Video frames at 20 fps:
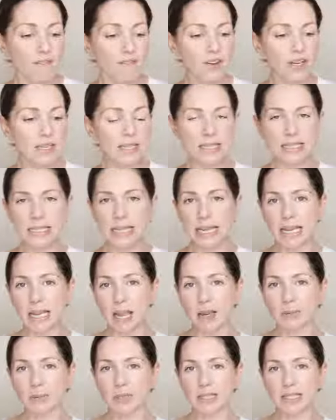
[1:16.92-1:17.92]

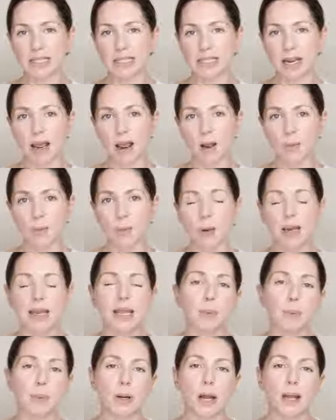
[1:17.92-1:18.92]
firstly, I'm going to start by
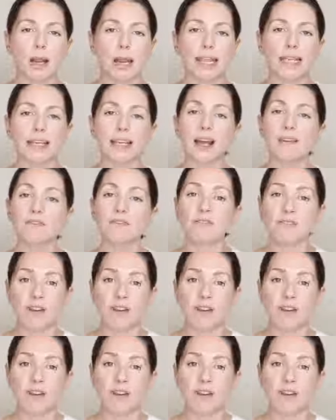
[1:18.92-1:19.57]
applying a